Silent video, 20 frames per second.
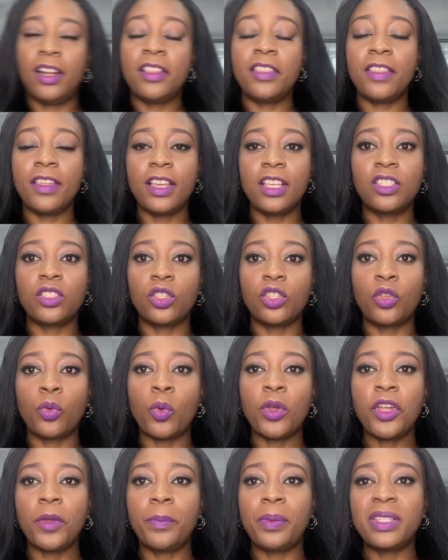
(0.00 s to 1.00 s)
thing is you
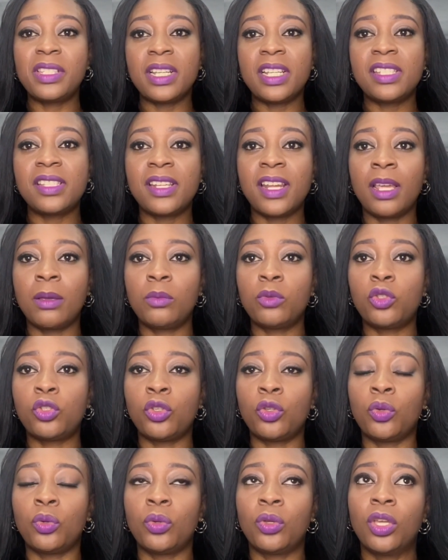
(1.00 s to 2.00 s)
want your business name
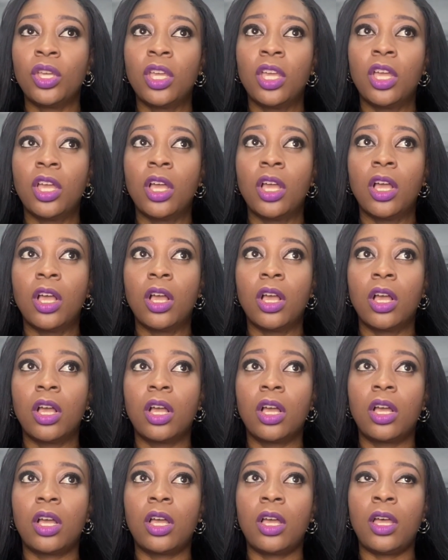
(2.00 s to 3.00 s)
to
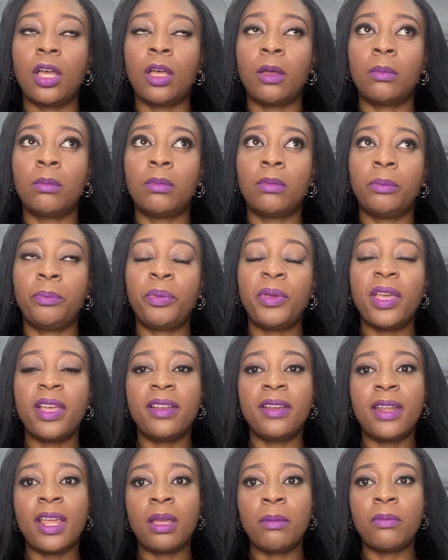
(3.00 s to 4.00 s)
um, be a
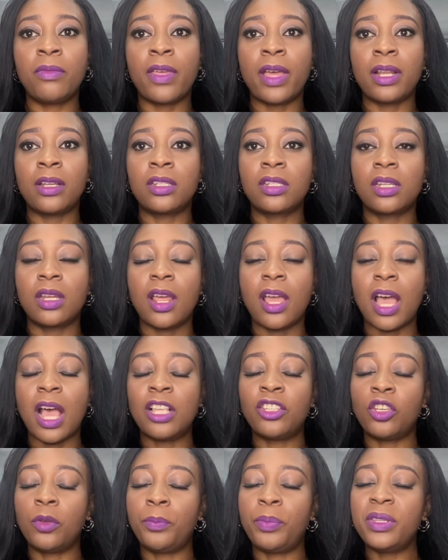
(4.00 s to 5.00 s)
name that
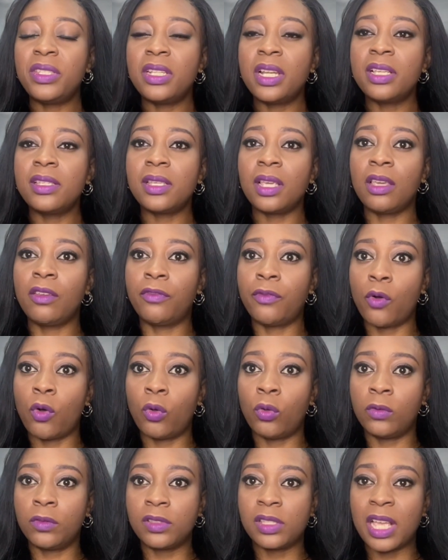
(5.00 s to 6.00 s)
as your business
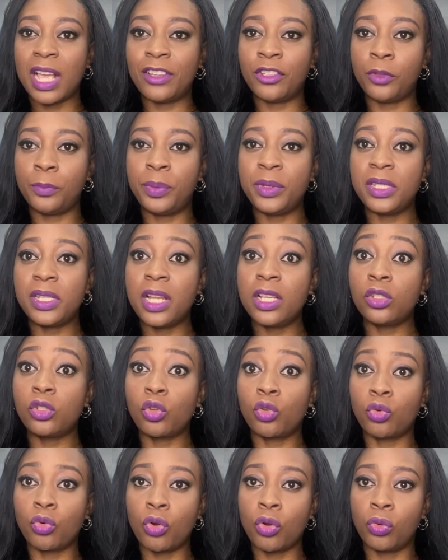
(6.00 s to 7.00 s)
evolves, as your business
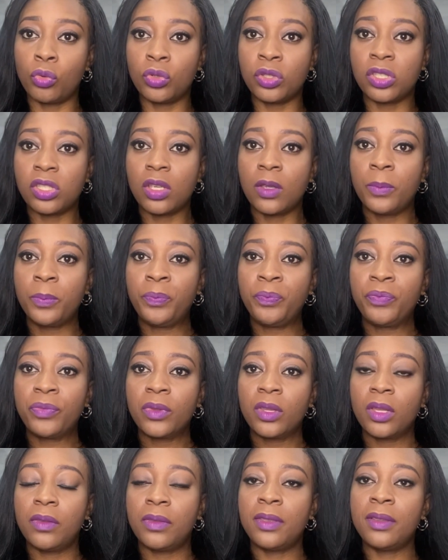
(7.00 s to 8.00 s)
grows,
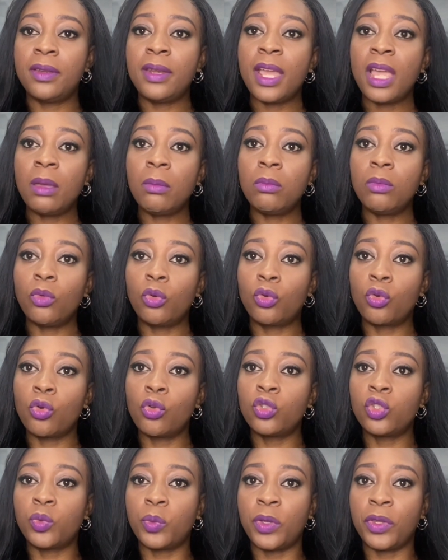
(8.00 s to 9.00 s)
the name
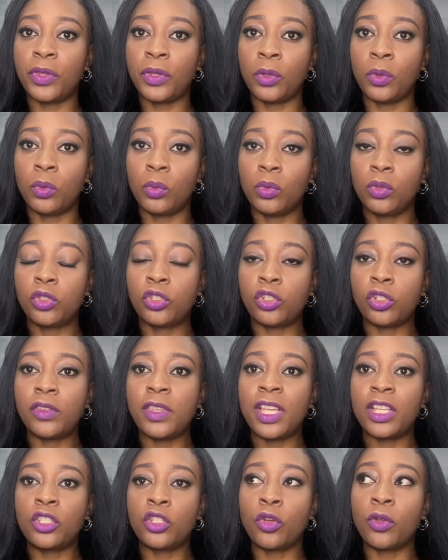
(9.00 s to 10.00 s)
grows with you so
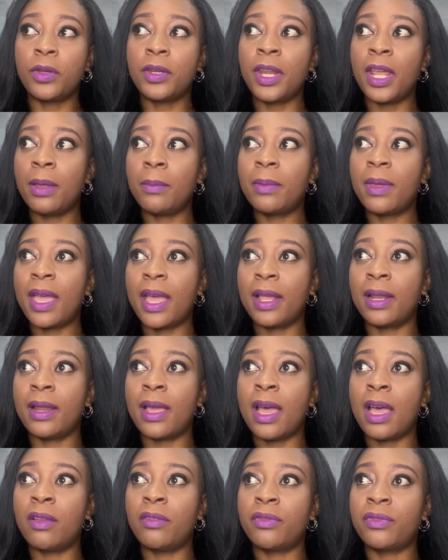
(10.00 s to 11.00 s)
that your name can
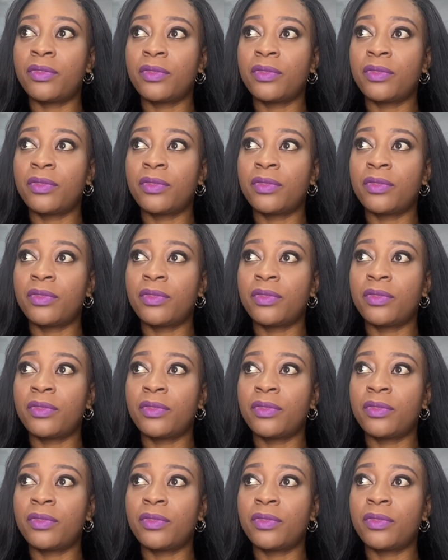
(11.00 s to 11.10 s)
have